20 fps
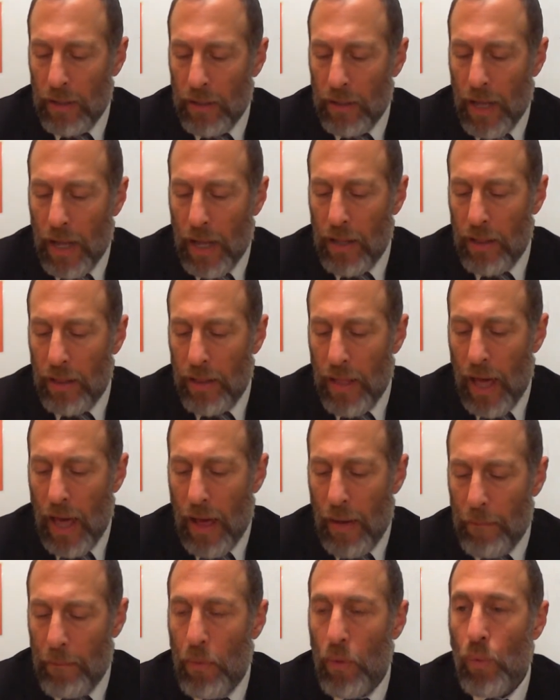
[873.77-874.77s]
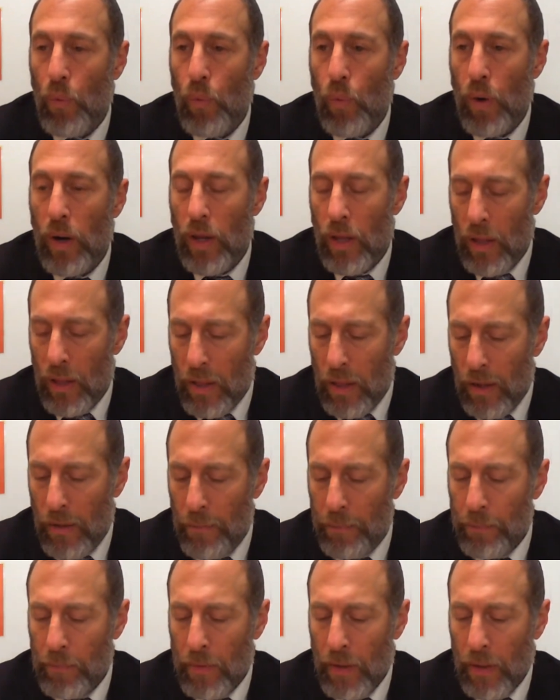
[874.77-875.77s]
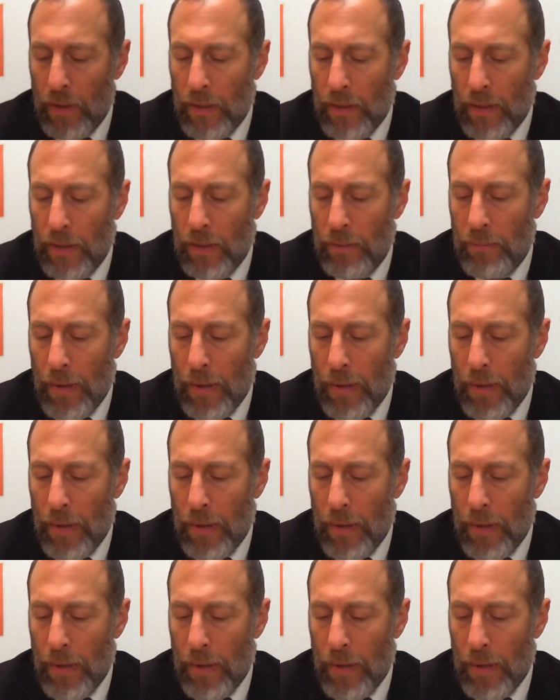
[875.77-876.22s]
that the